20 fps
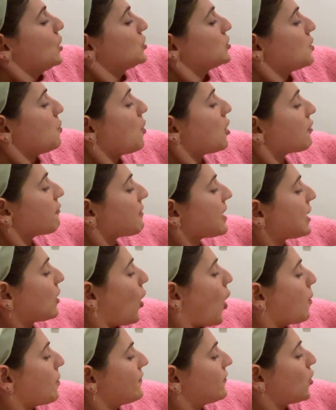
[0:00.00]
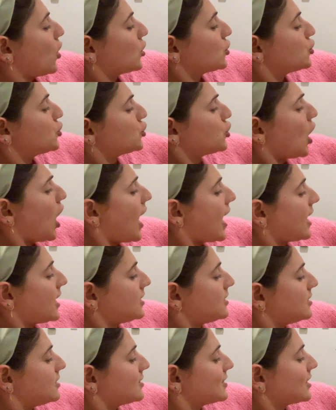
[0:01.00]
So what have we got? We've got
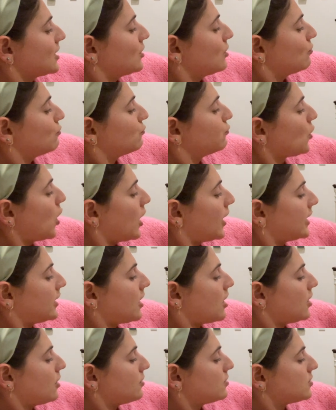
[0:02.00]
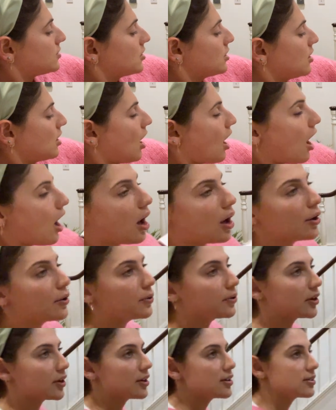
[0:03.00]
giants, rhinos,
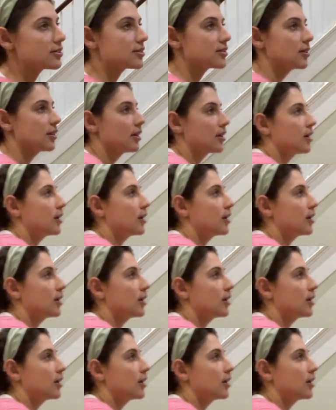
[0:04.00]
ogres,